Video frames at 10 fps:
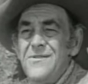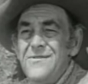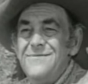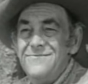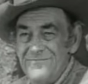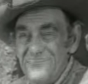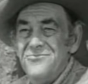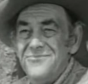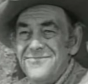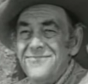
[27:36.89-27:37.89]
servant of the
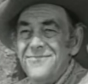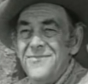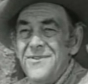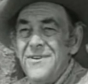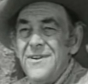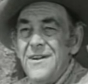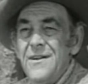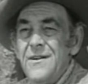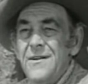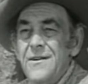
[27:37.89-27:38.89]
Lord. I
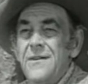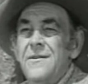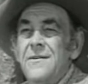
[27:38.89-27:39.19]
wonder,